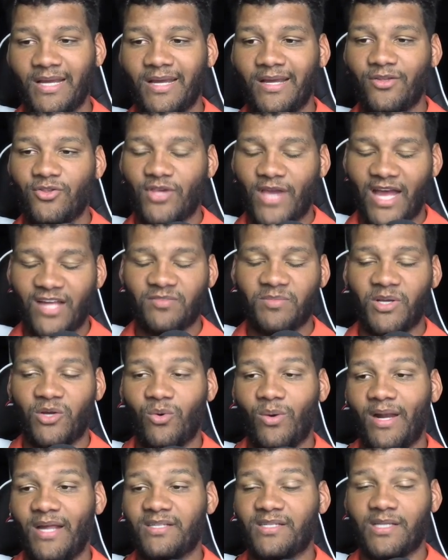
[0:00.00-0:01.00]
Jasmy
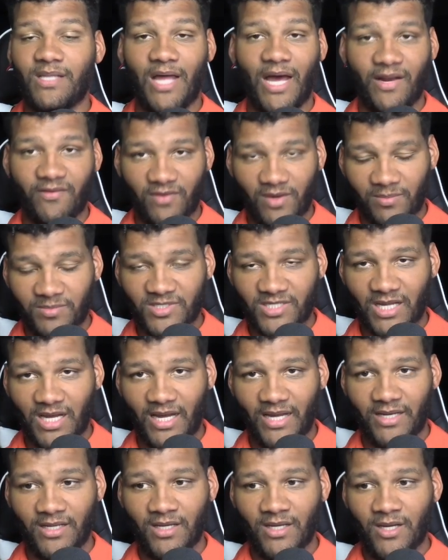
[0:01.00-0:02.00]
Coin has a lot of
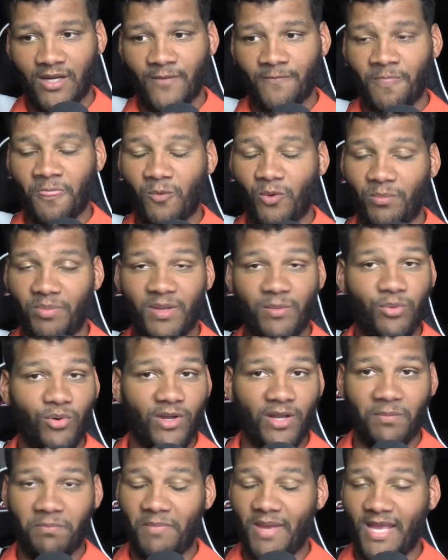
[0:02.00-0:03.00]
upside where people
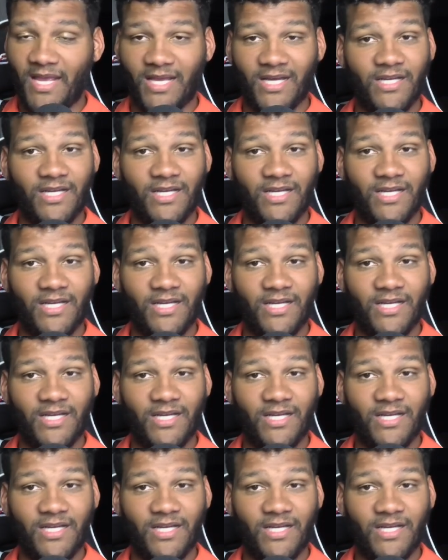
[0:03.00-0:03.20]
can make